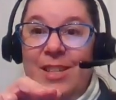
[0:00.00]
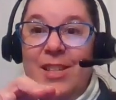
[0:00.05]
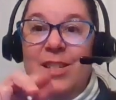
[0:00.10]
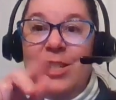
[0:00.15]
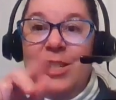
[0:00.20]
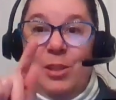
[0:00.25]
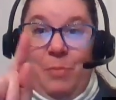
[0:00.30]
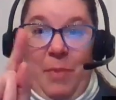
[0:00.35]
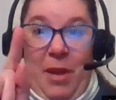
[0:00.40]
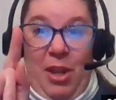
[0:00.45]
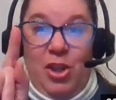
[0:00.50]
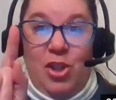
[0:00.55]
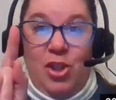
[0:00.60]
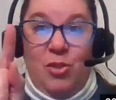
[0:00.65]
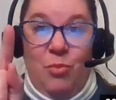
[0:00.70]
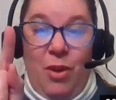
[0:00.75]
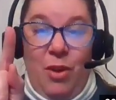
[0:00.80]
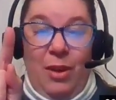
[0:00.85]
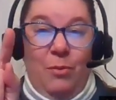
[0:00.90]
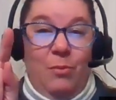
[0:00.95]

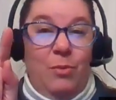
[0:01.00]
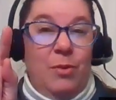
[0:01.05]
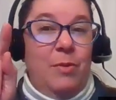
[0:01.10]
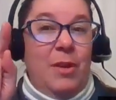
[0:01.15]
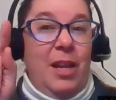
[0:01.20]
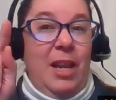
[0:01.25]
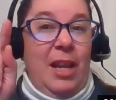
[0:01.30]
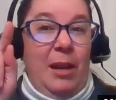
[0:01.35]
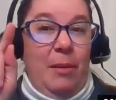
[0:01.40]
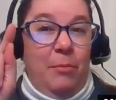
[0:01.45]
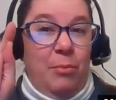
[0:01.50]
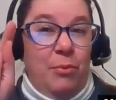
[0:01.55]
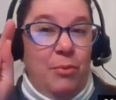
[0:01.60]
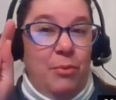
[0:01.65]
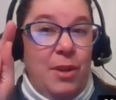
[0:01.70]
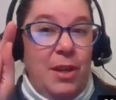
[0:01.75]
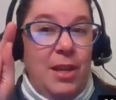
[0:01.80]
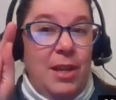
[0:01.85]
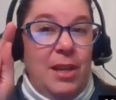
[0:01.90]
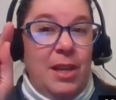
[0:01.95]
Spanish 1, we're reading it
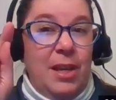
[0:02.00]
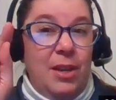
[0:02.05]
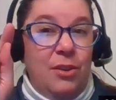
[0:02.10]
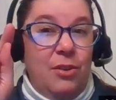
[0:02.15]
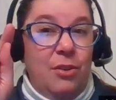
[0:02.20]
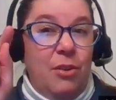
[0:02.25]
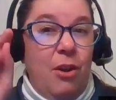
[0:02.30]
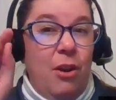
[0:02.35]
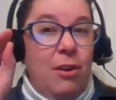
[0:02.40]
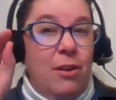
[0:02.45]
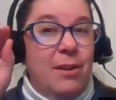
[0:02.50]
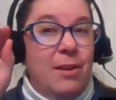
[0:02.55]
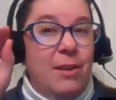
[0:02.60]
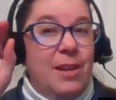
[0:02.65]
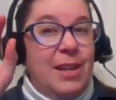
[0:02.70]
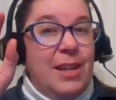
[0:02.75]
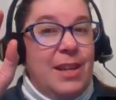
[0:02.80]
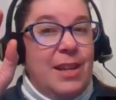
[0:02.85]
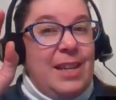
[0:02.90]
pre-kindergarten,